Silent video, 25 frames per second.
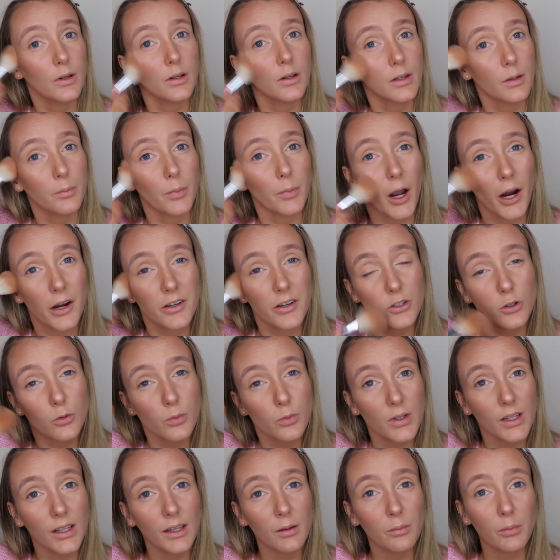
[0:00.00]
the bars
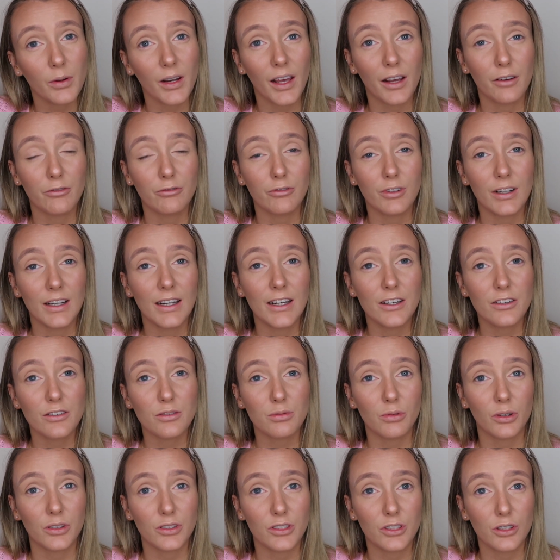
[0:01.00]
opening, but I really
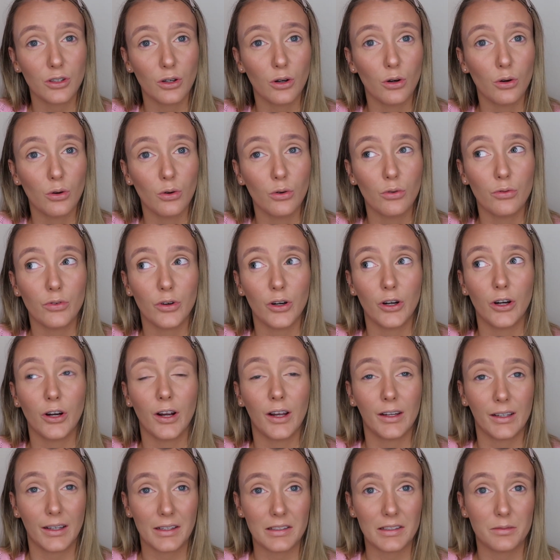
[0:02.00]
just want to go for
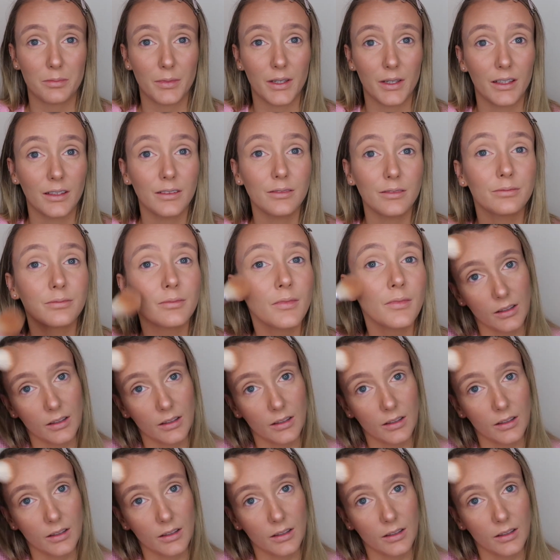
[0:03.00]
a nice meal.